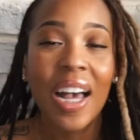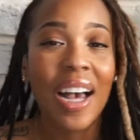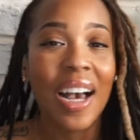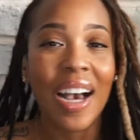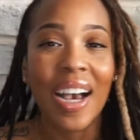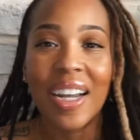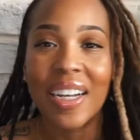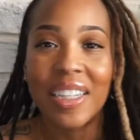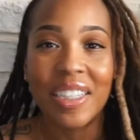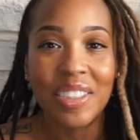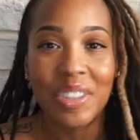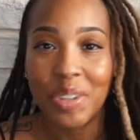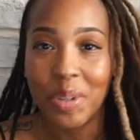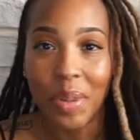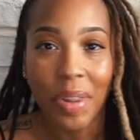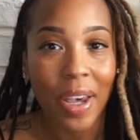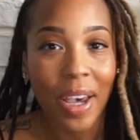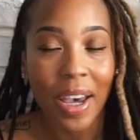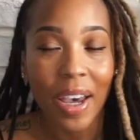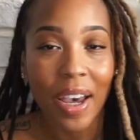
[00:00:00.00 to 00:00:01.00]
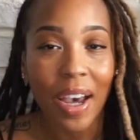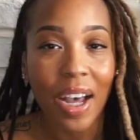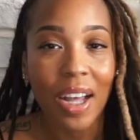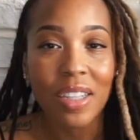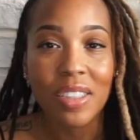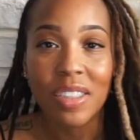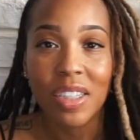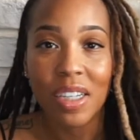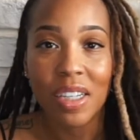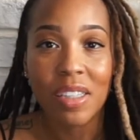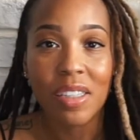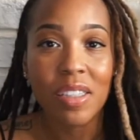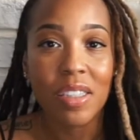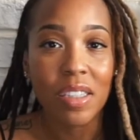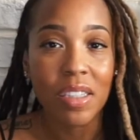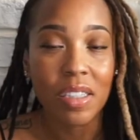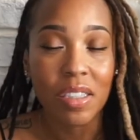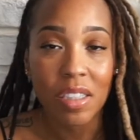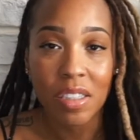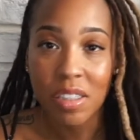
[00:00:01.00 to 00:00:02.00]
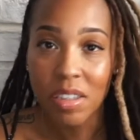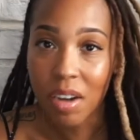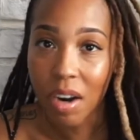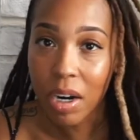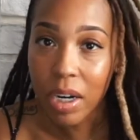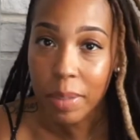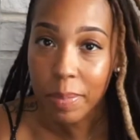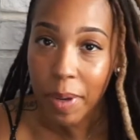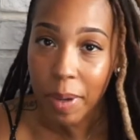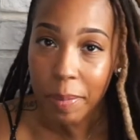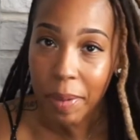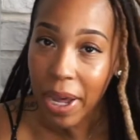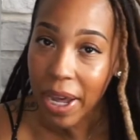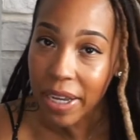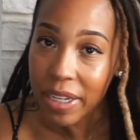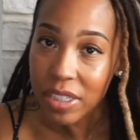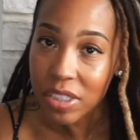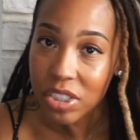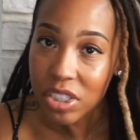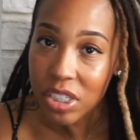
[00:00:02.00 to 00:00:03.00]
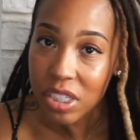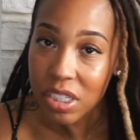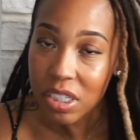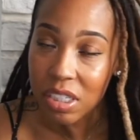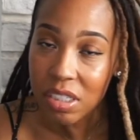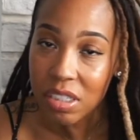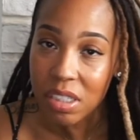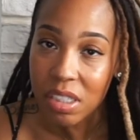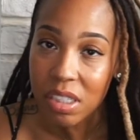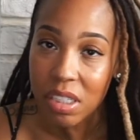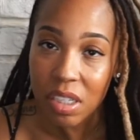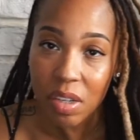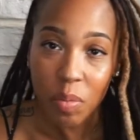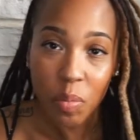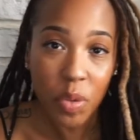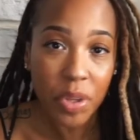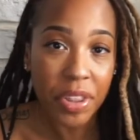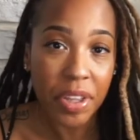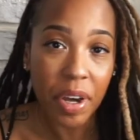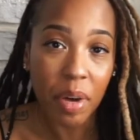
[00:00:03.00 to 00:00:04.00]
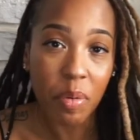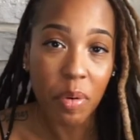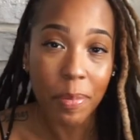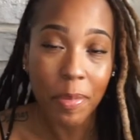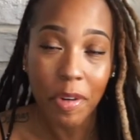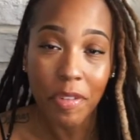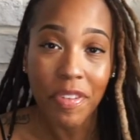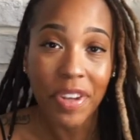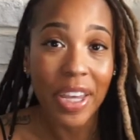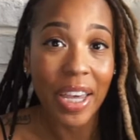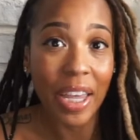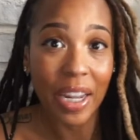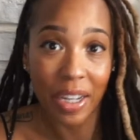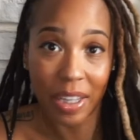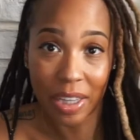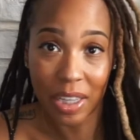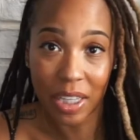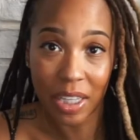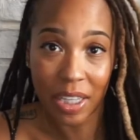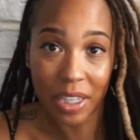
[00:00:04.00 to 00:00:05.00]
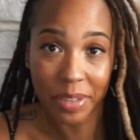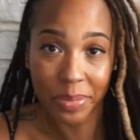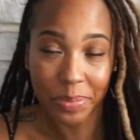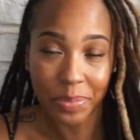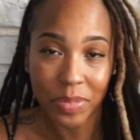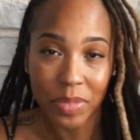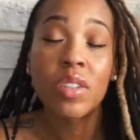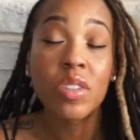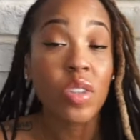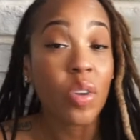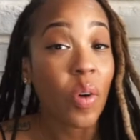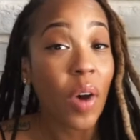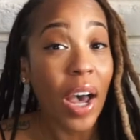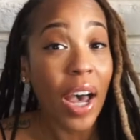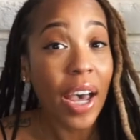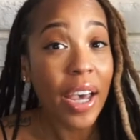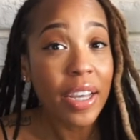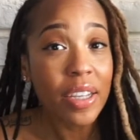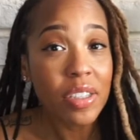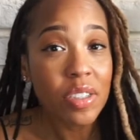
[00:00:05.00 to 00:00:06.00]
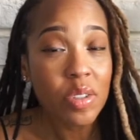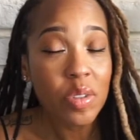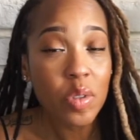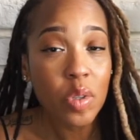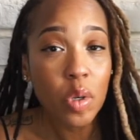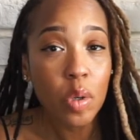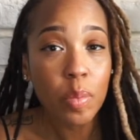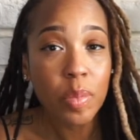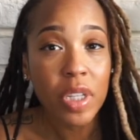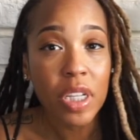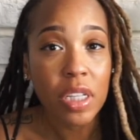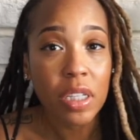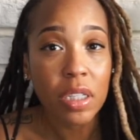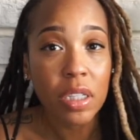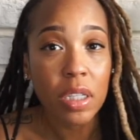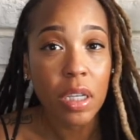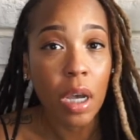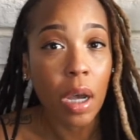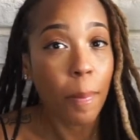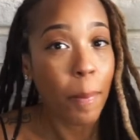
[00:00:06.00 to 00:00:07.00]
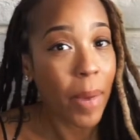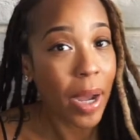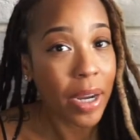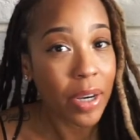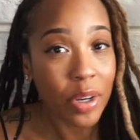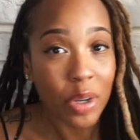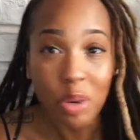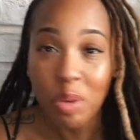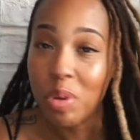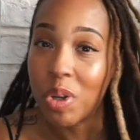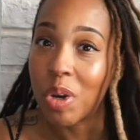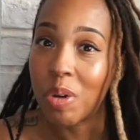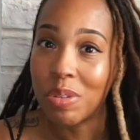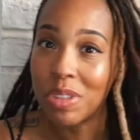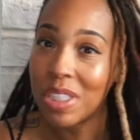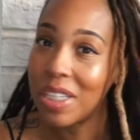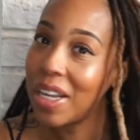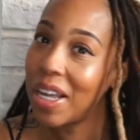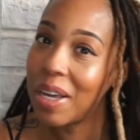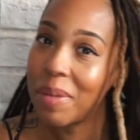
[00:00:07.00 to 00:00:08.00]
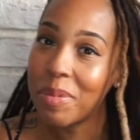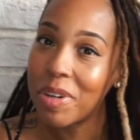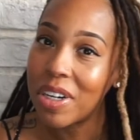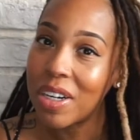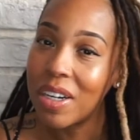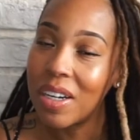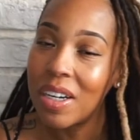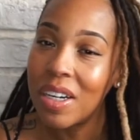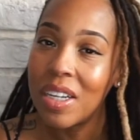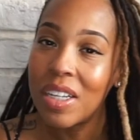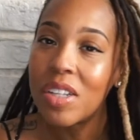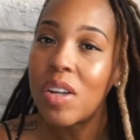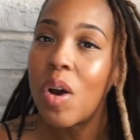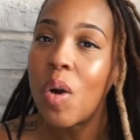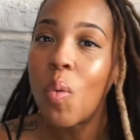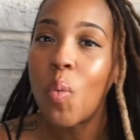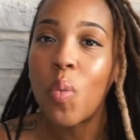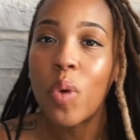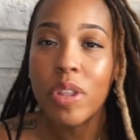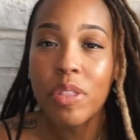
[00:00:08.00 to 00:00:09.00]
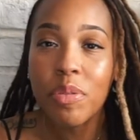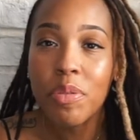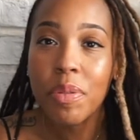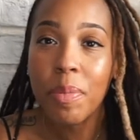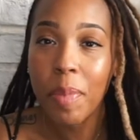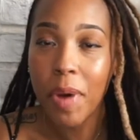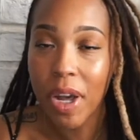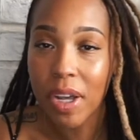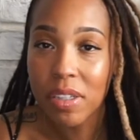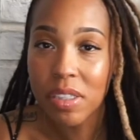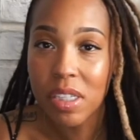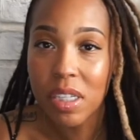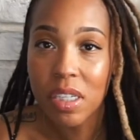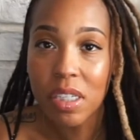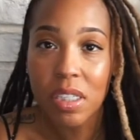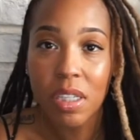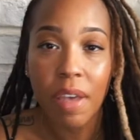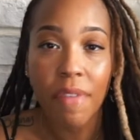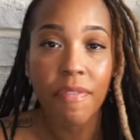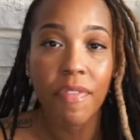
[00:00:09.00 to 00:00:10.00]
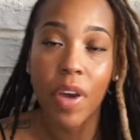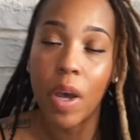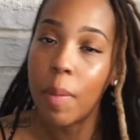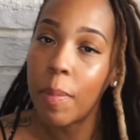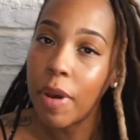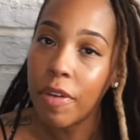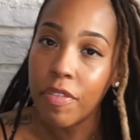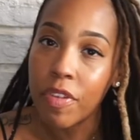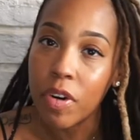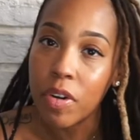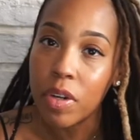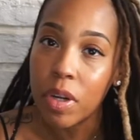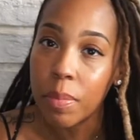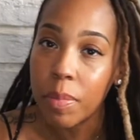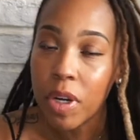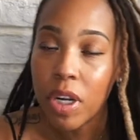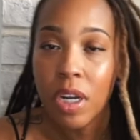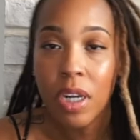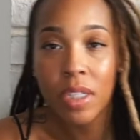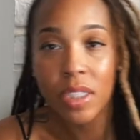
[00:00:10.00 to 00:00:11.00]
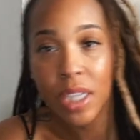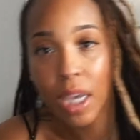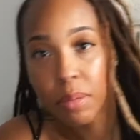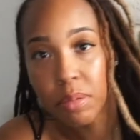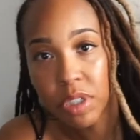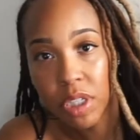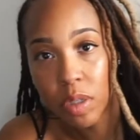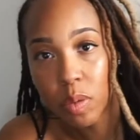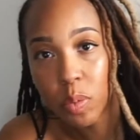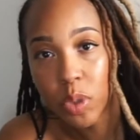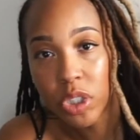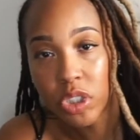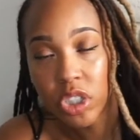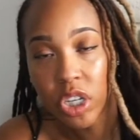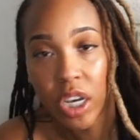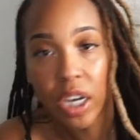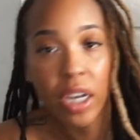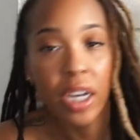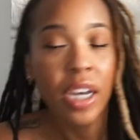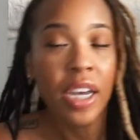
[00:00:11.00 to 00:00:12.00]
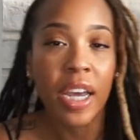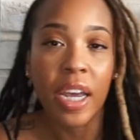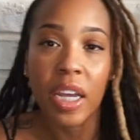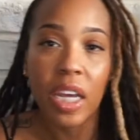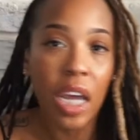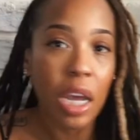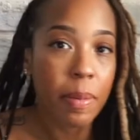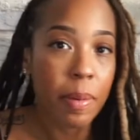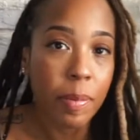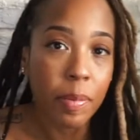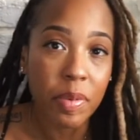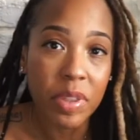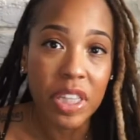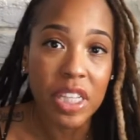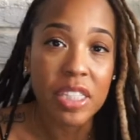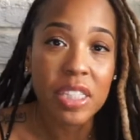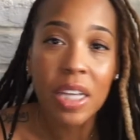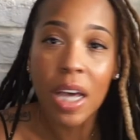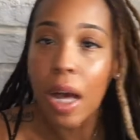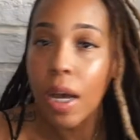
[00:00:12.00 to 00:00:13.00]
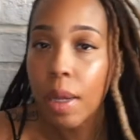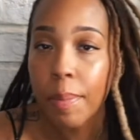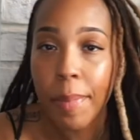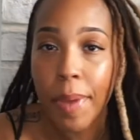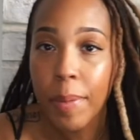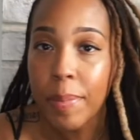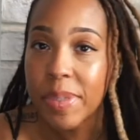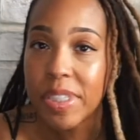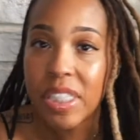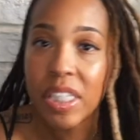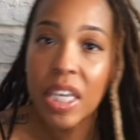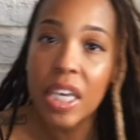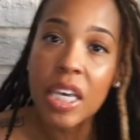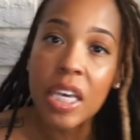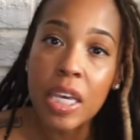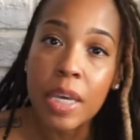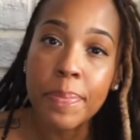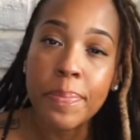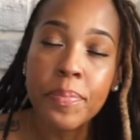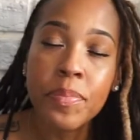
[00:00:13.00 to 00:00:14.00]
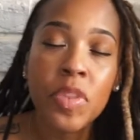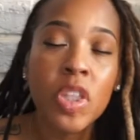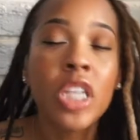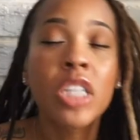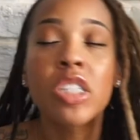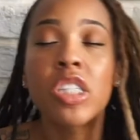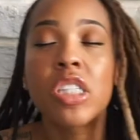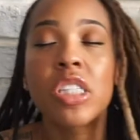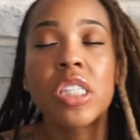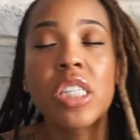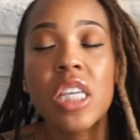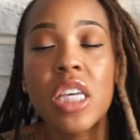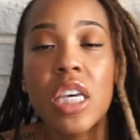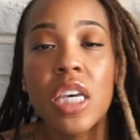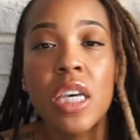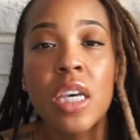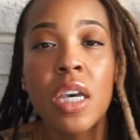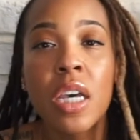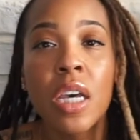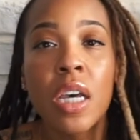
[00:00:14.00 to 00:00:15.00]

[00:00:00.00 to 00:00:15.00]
I didn't do that. I just discarded my packages without removing anything. So I assume that my new nosy neighbor went through the boxes, found my phone number, typed it in WeChat, and came up with this cockamamie scheme to see